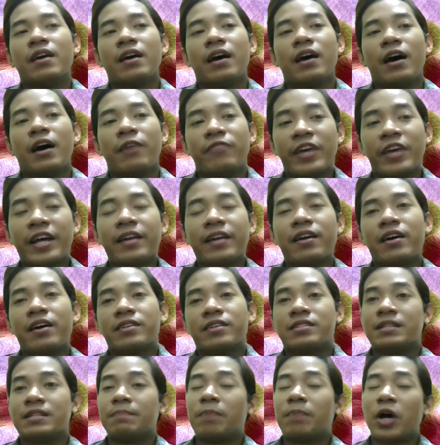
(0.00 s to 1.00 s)

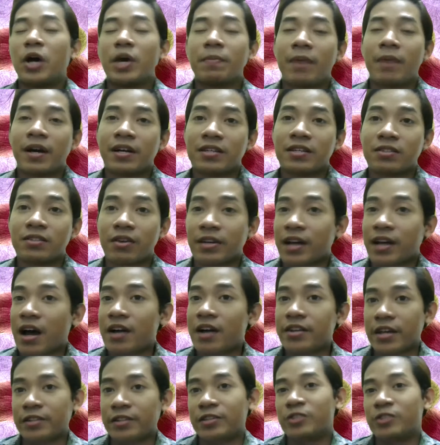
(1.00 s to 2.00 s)
recognized the biomarkers on
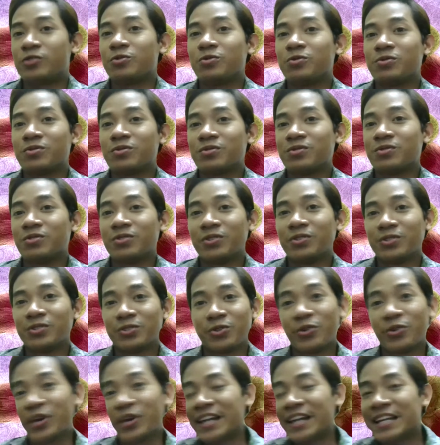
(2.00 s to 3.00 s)
cardiac tissues. So
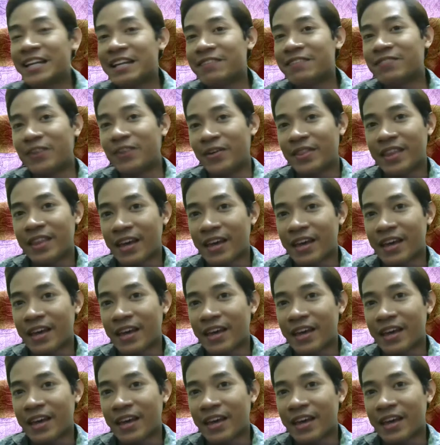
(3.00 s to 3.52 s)
you can deliver on that.